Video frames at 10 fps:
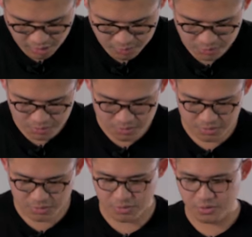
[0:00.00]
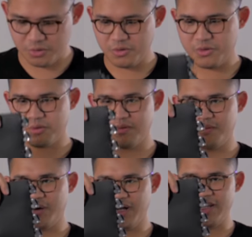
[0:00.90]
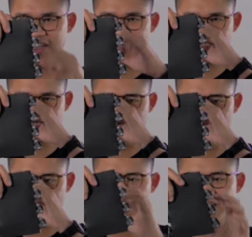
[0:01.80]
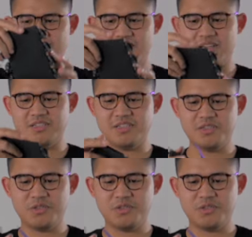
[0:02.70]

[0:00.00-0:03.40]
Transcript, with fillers: Oh, what is this? This